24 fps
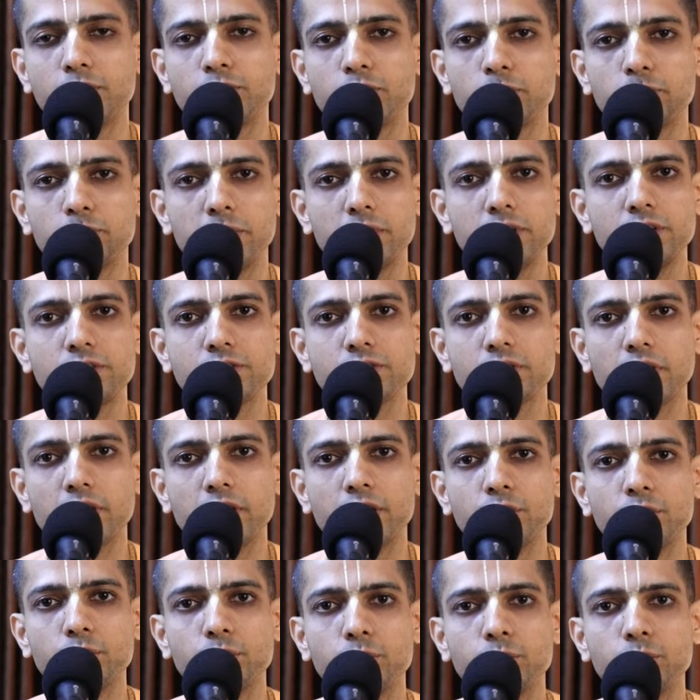So please
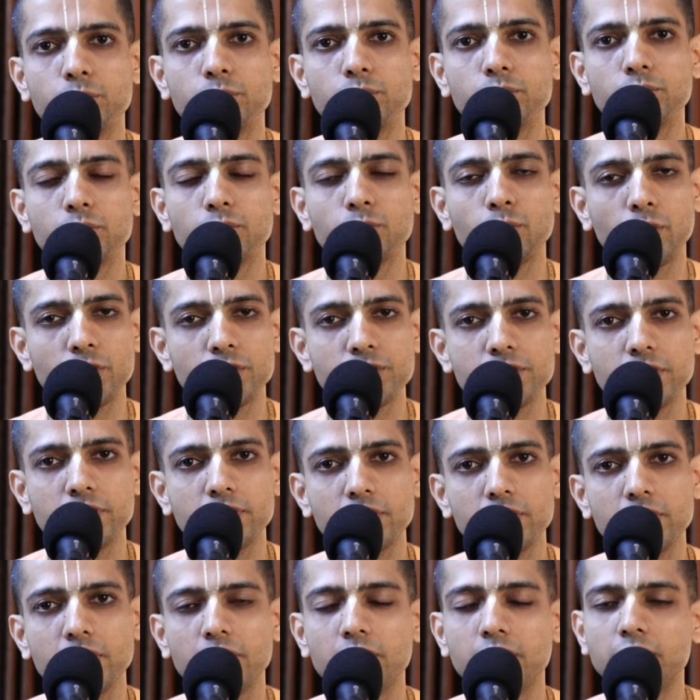try to watch
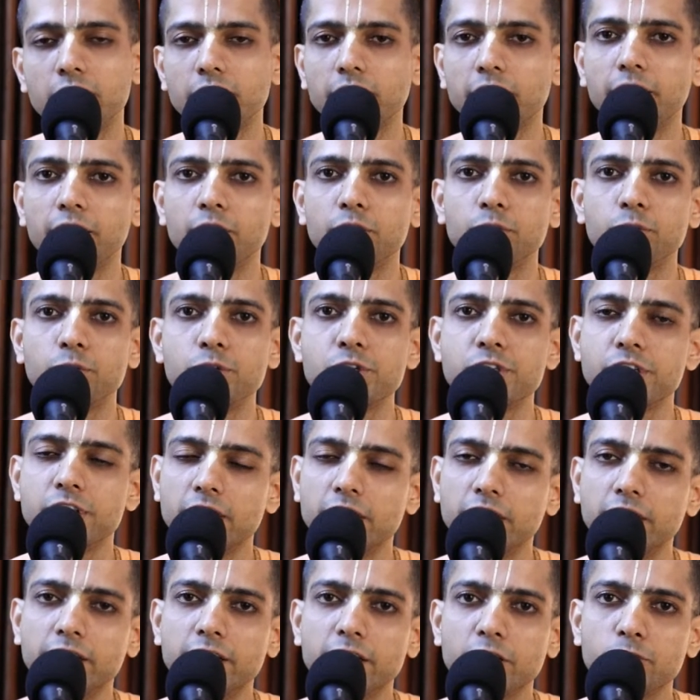it. Try to
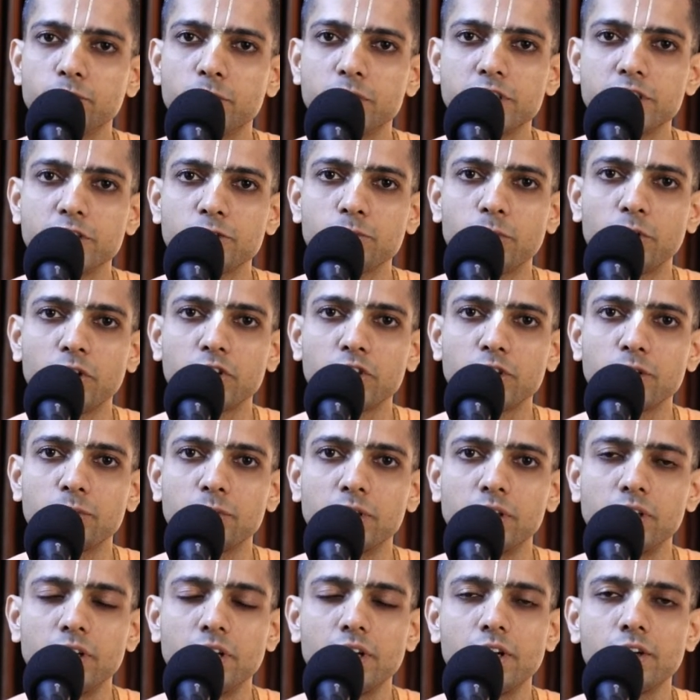share it as much as
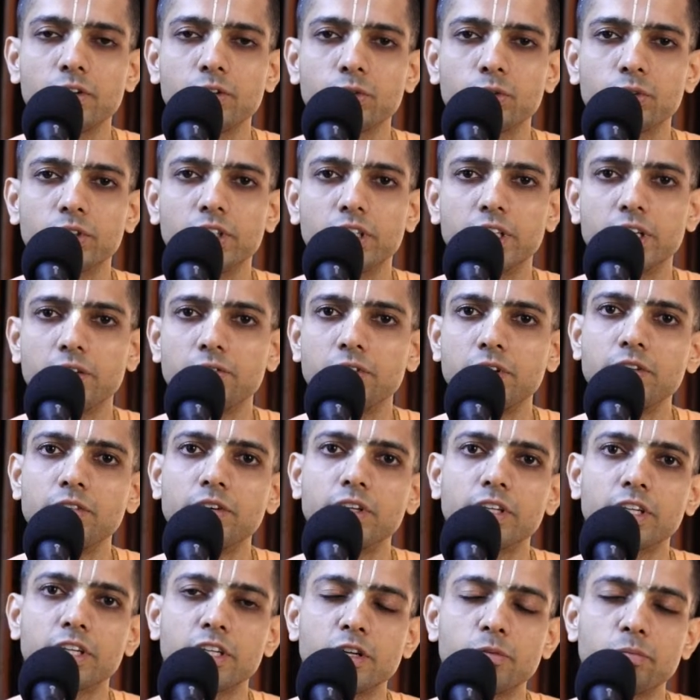possible so that
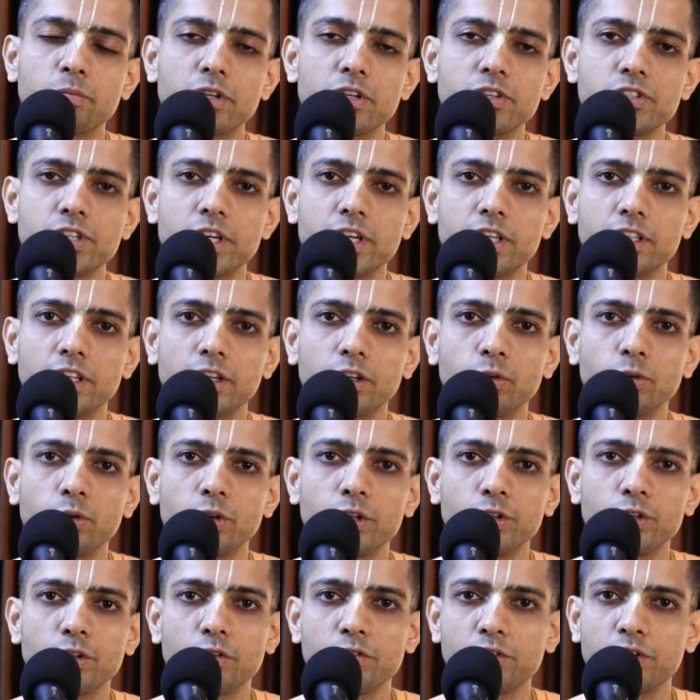everyone can appreciate the
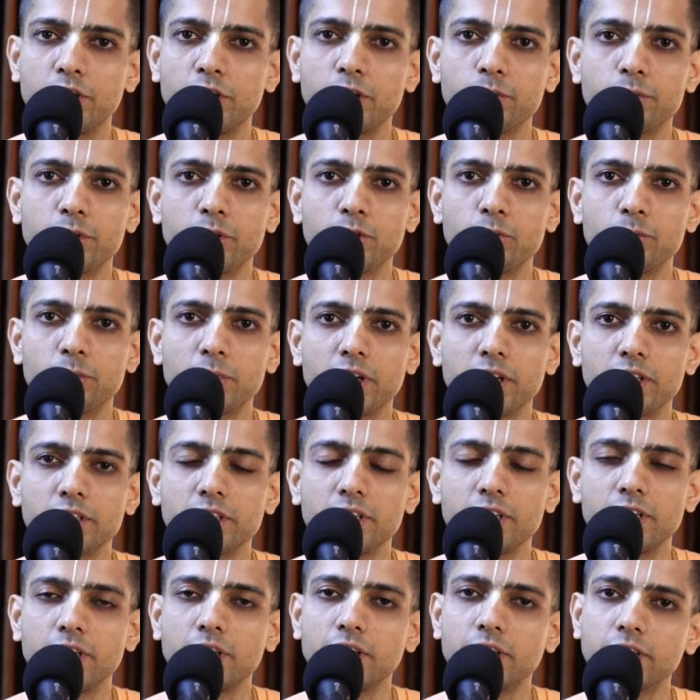glories of Srila
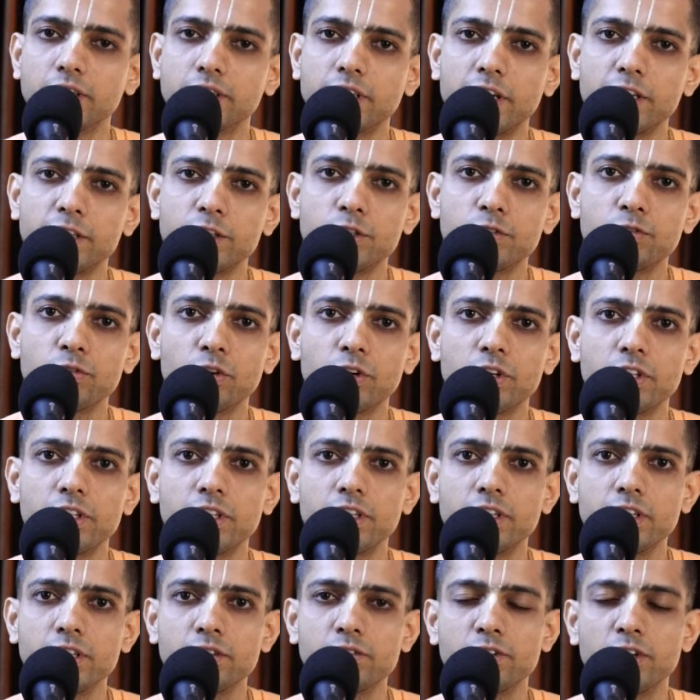Prabhupada. Thank you for
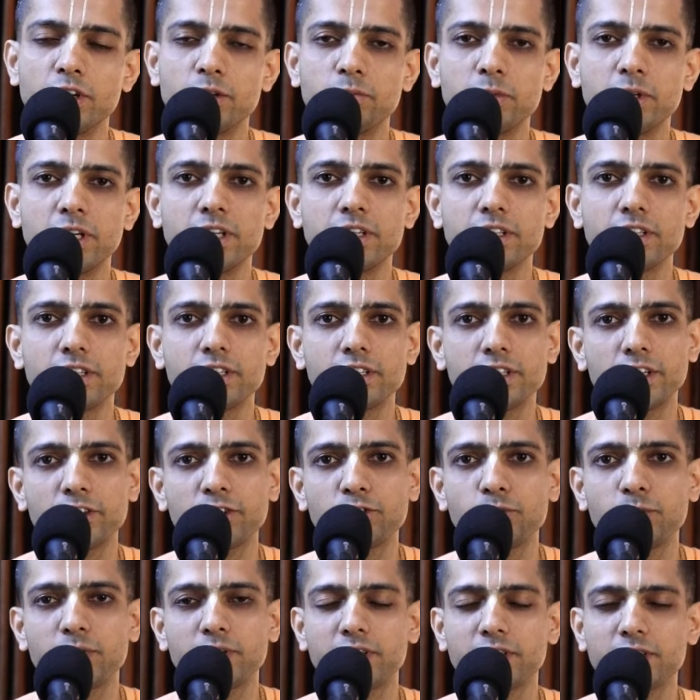hearing. We'll meet
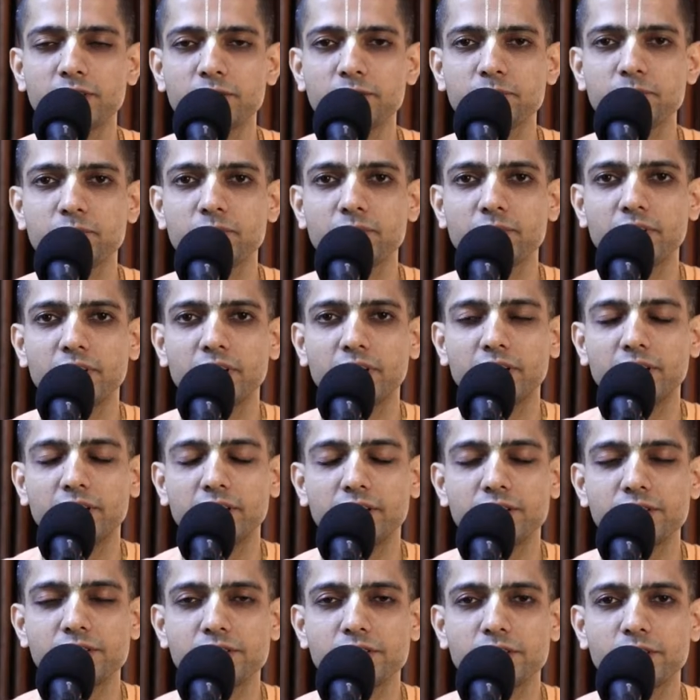next week.
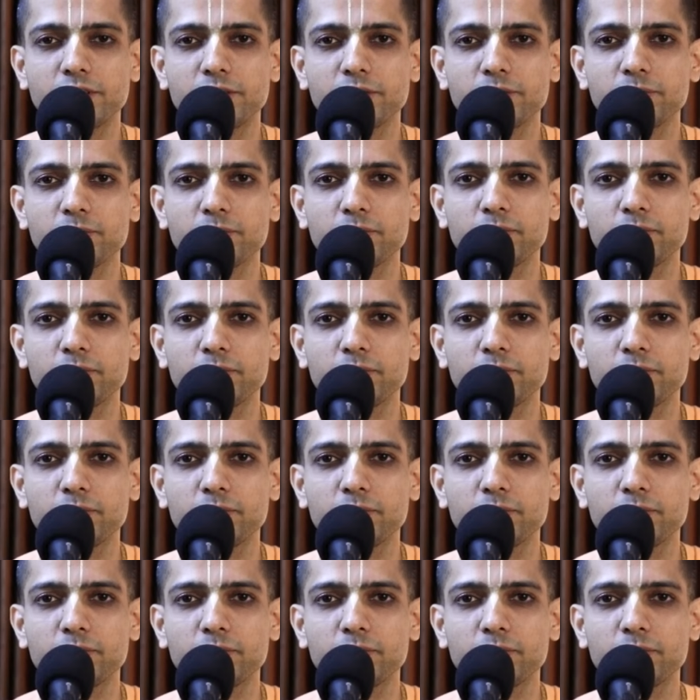Hare Krishna.